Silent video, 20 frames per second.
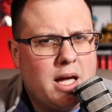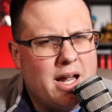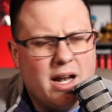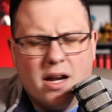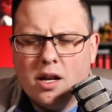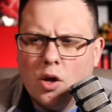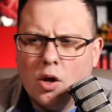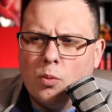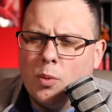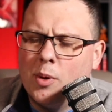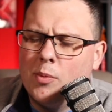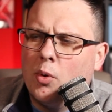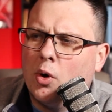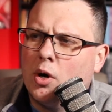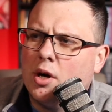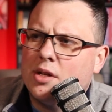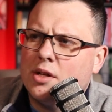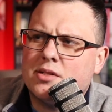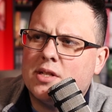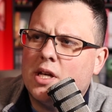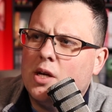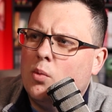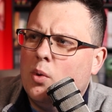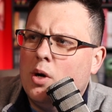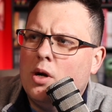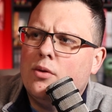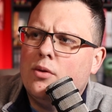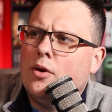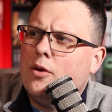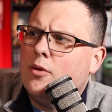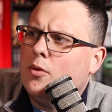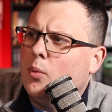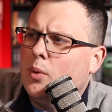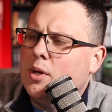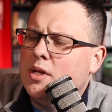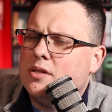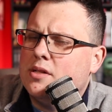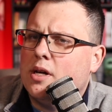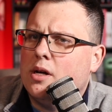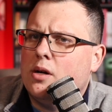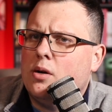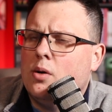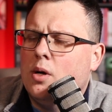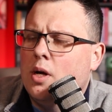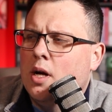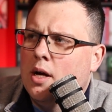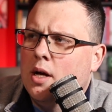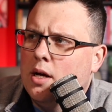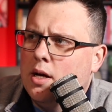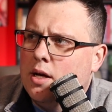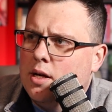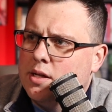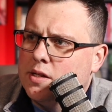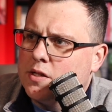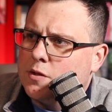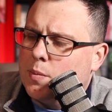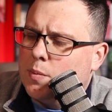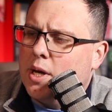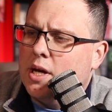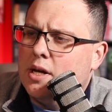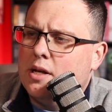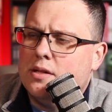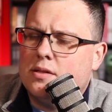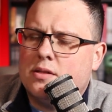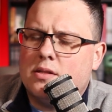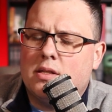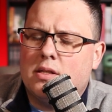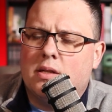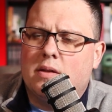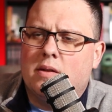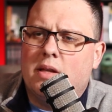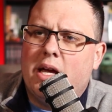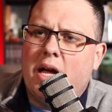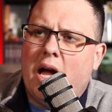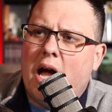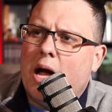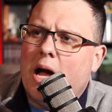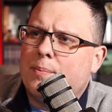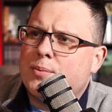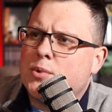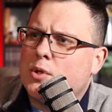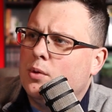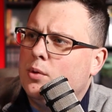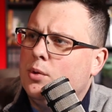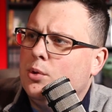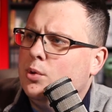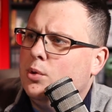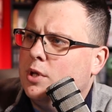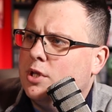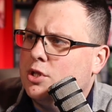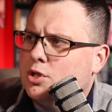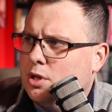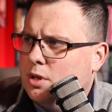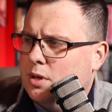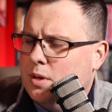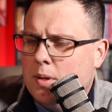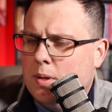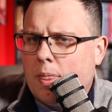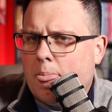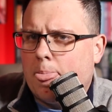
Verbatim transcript: I don't know people are going to say, well, they're the retail space and they absolutely should.